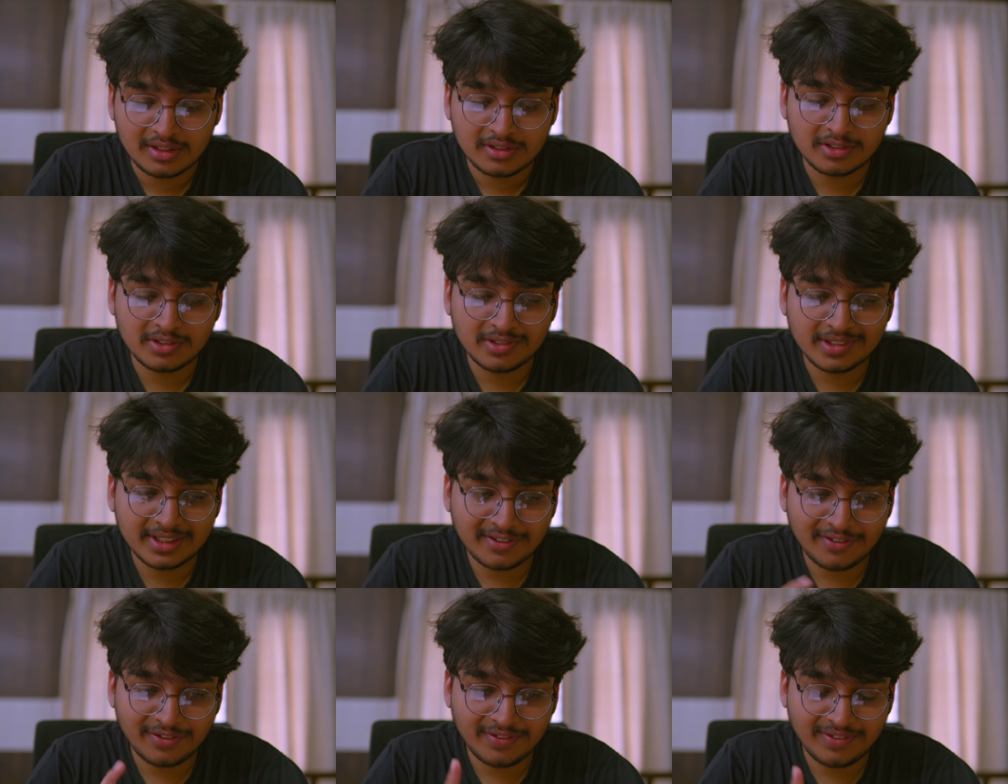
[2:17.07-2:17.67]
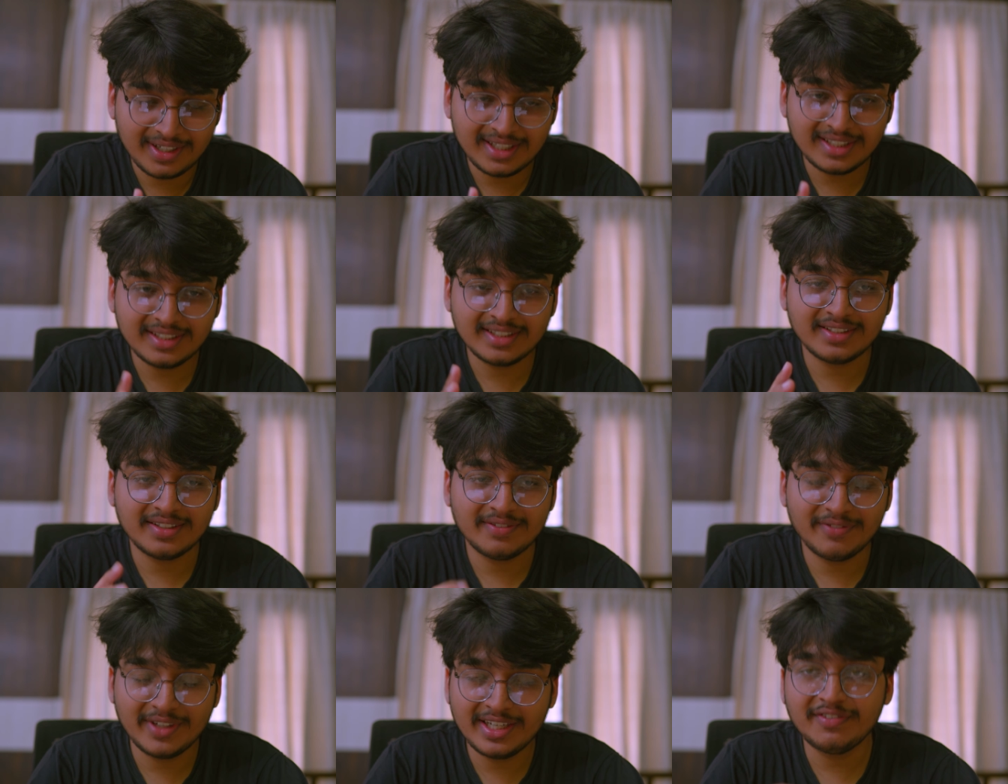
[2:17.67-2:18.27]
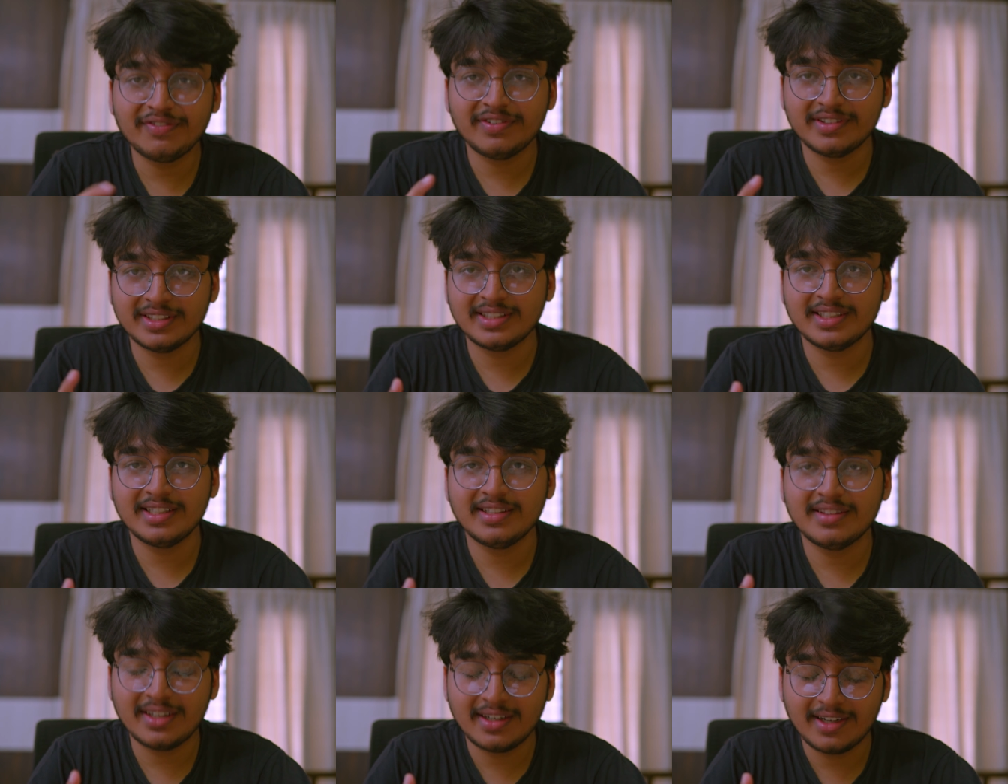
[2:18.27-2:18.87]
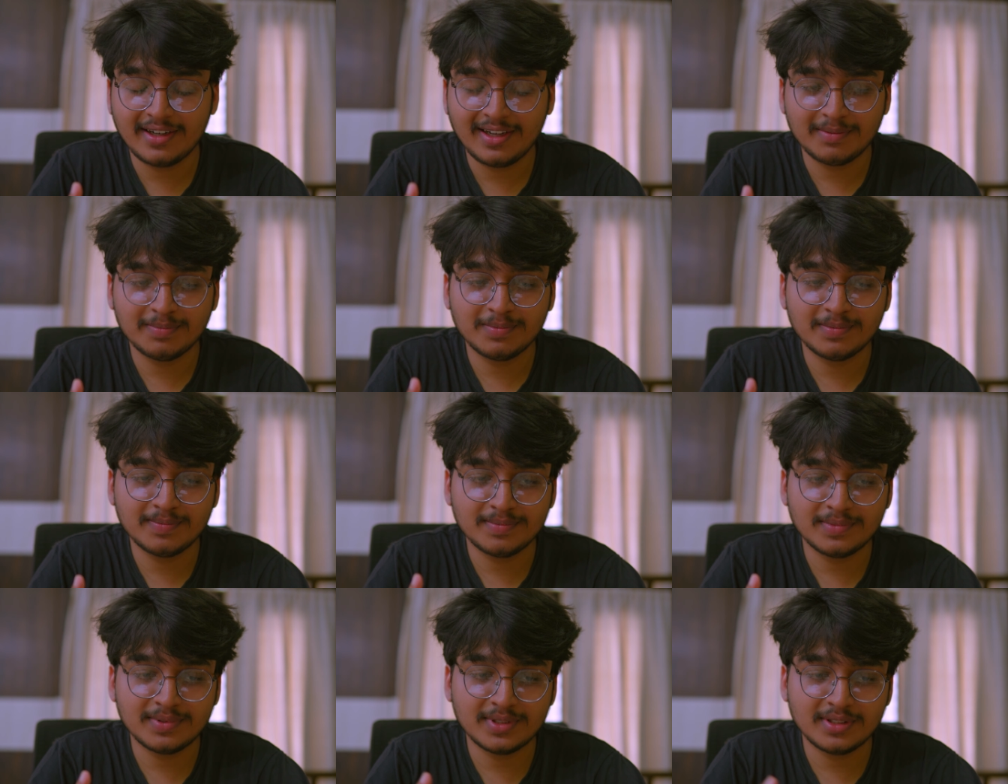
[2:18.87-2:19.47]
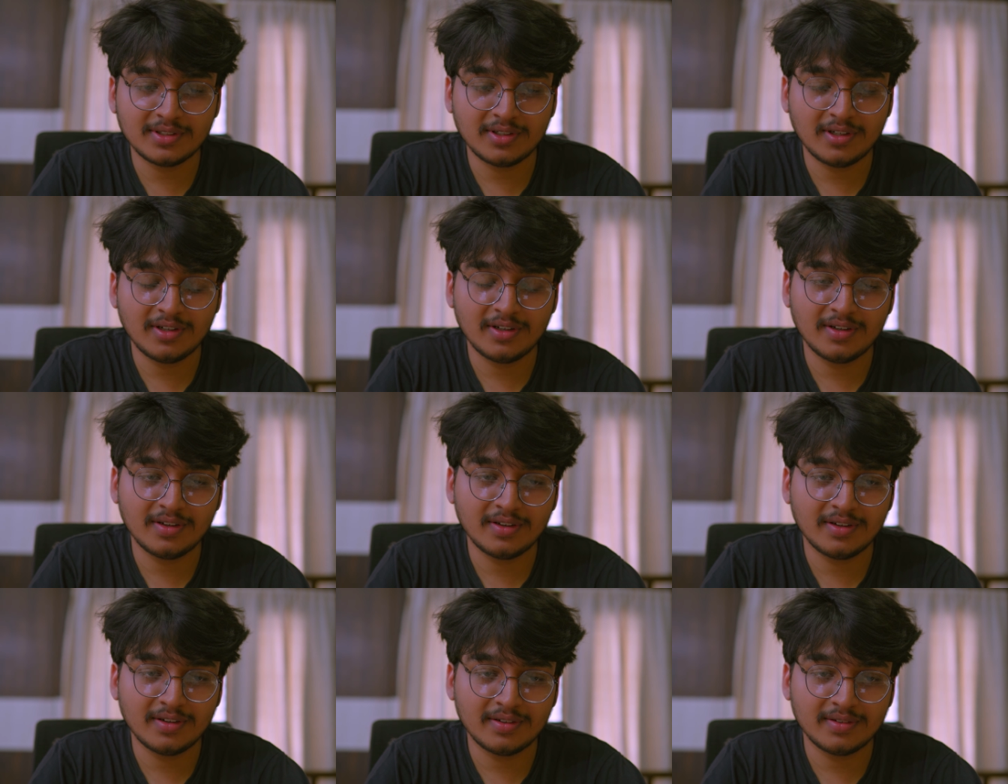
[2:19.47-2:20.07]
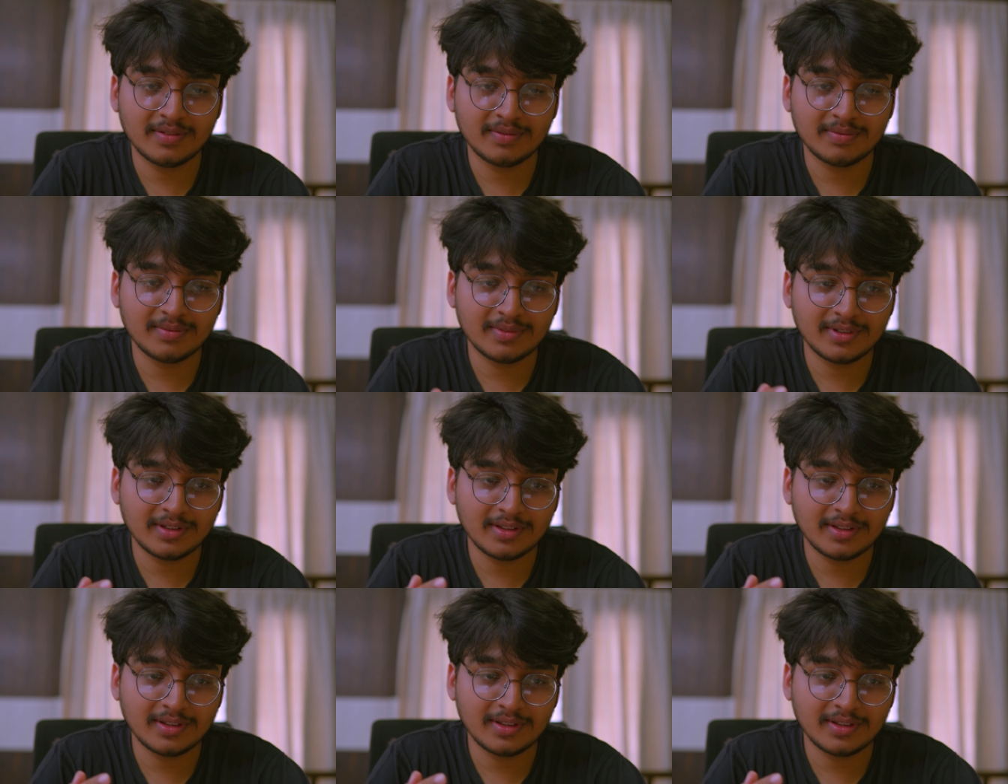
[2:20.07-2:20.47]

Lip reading: So the very first scene that comes up